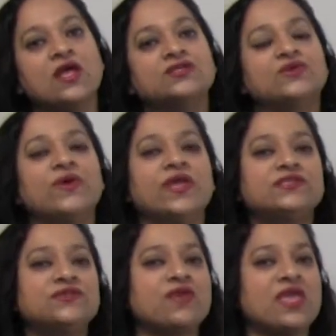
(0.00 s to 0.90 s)
So
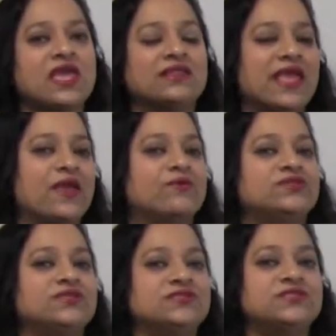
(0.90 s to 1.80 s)
it's looking at
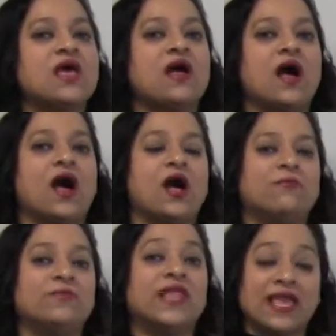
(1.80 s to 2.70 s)
languages
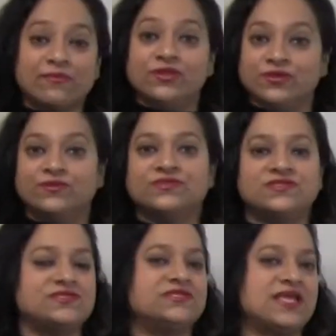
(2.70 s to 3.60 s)
like balloons
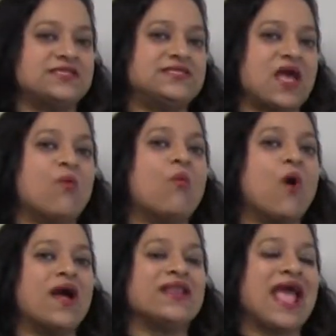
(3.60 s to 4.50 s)
in the sense that one